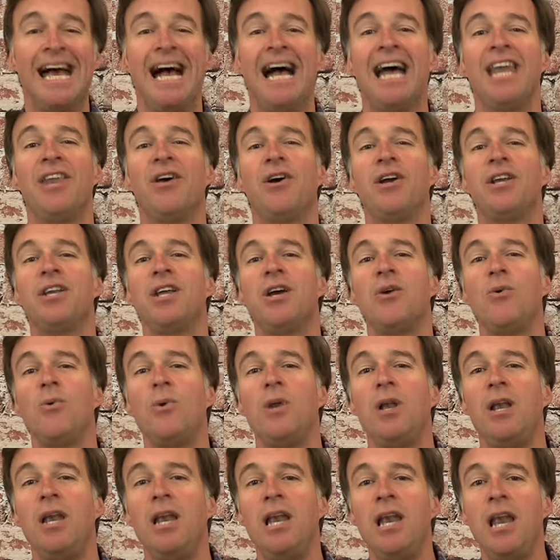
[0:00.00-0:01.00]
and I
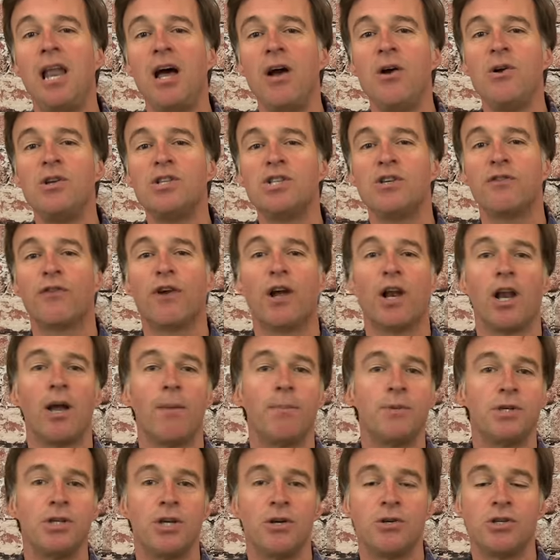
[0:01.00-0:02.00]
know loads of
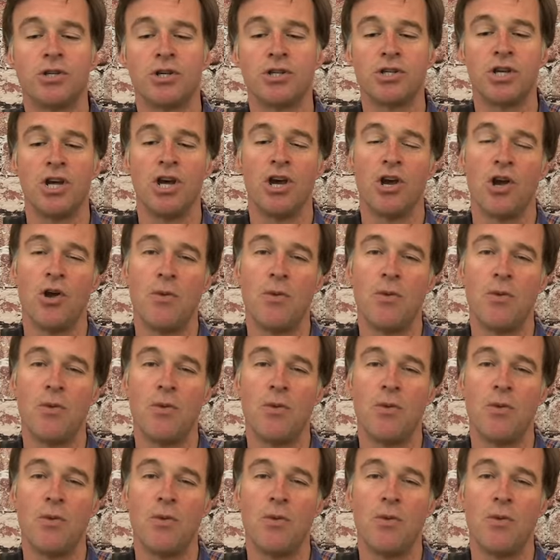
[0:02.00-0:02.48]
club shooters